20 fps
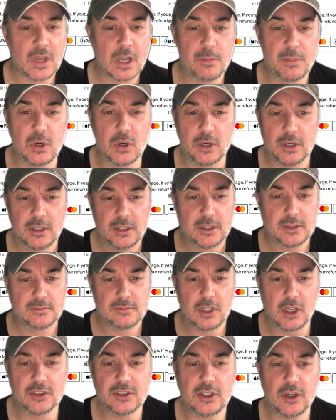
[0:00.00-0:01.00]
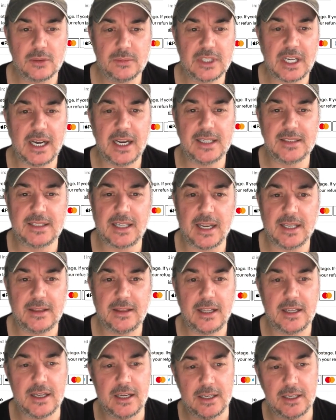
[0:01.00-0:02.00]
But 9 times out of 10,
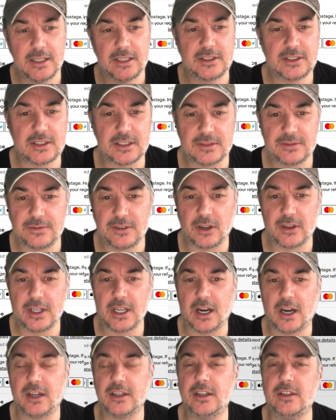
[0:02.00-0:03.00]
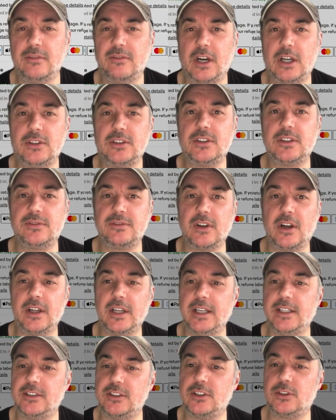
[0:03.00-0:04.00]
the earlier stuff, like the Art Nouveau stuff like
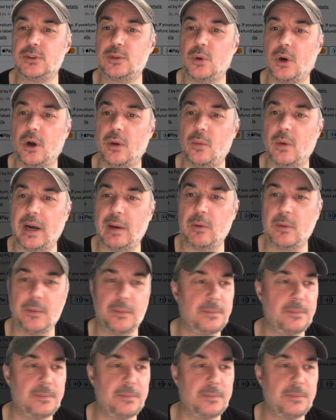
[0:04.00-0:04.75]
this, does quite well.